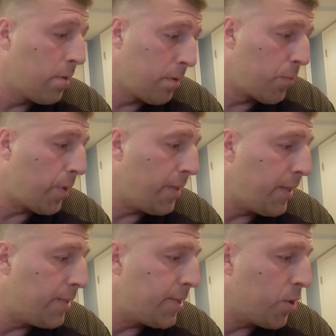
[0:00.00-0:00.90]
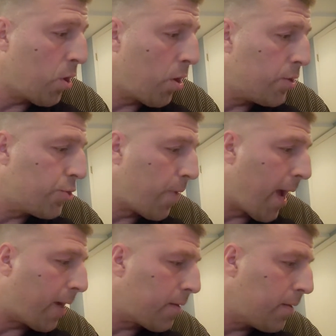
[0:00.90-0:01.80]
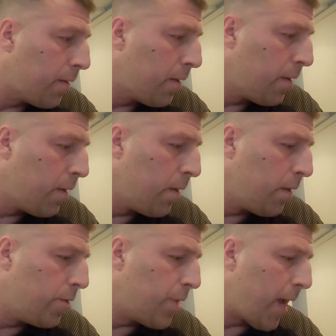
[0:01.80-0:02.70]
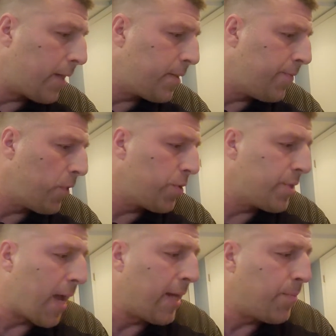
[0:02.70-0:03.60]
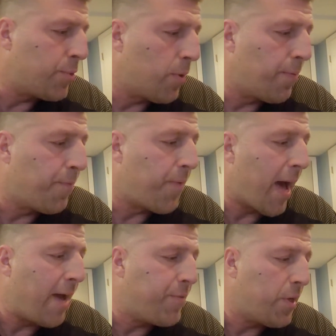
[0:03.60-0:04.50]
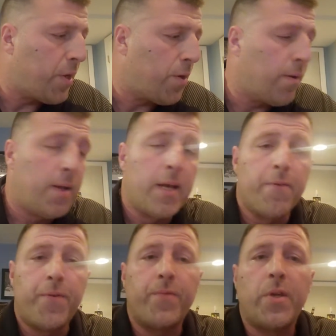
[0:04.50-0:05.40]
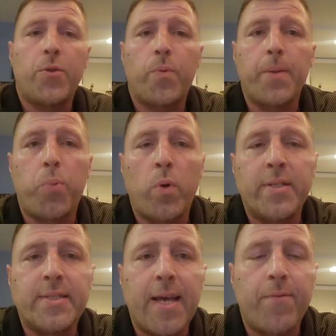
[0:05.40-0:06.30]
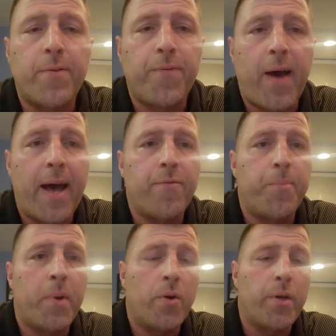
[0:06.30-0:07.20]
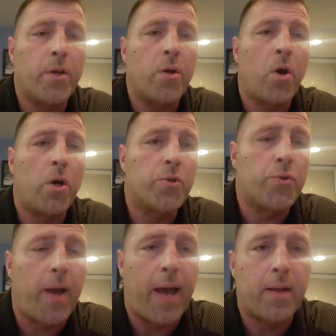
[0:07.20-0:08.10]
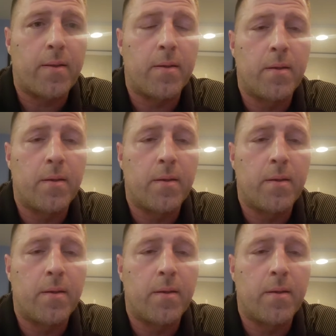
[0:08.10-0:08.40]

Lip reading: pretty decent contract. Jacksonville signed him to a 5-year, $53.75 million contract.